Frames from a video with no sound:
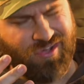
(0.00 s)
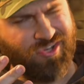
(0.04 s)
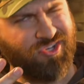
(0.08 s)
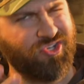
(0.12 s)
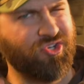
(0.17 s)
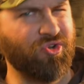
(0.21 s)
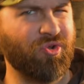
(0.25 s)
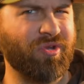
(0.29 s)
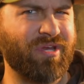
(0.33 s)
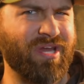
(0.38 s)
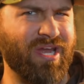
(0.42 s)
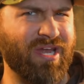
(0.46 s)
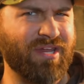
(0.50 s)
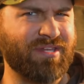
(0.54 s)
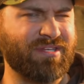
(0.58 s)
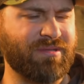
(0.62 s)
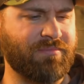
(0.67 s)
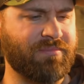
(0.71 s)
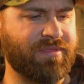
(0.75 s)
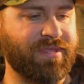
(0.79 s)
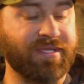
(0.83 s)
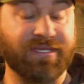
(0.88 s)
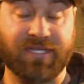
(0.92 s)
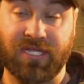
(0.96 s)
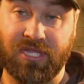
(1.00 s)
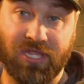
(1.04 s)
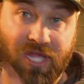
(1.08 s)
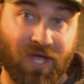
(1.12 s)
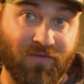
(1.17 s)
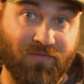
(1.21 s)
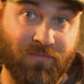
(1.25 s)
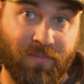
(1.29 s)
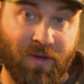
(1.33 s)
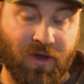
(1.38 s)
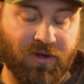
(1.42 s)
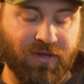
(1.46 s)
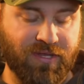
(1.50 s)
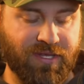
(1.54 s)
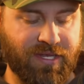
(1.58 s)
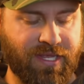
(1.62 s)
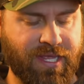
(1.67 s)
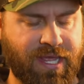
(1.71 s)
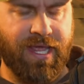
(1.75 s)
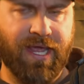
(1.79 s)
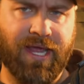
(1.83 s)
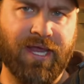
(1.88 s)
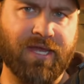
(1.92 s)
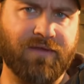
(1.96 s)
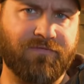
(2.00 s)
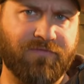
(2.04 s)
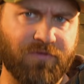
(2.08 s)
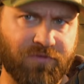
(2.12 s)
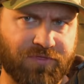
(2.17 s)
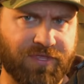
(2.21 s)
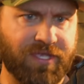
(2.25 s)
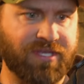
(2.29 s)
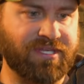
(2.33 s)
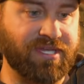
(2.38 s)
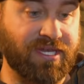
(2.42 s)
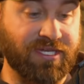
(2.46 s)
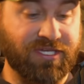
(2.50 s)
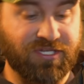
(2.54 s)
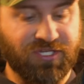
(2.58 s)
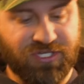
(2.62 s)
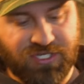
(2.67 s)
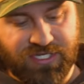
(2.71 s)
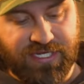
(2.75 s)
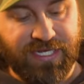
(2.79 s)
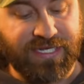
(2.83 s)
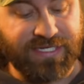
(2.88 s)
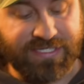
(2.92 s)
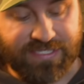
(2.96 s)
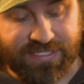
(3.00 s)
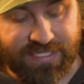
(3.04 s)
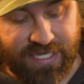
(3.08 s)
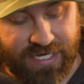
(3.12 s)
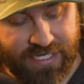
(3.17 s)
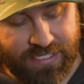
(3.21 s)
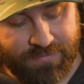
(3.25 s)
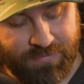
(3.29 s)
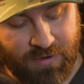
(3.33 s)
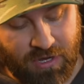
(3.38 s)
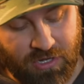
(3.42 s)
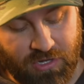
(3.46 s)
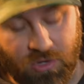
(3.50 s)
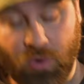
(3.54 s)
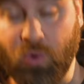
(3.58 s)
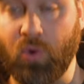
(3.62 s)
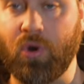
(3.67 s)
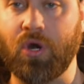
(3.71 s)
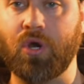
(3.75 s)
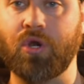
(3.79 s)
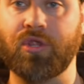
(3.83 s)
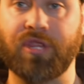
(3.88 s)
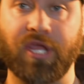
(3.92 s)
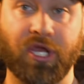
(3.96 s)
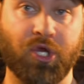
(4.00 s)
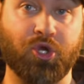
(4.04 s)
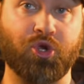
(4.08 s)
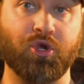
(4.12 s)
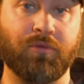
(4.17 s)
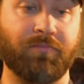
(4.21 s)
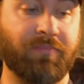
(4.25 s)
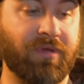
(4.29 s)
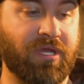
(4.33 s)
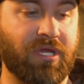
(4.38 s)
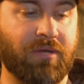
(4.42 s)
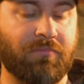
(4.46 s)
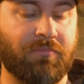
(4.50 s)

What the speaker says: to show you kind of some things I love about it and a few things I dislike about it or they could be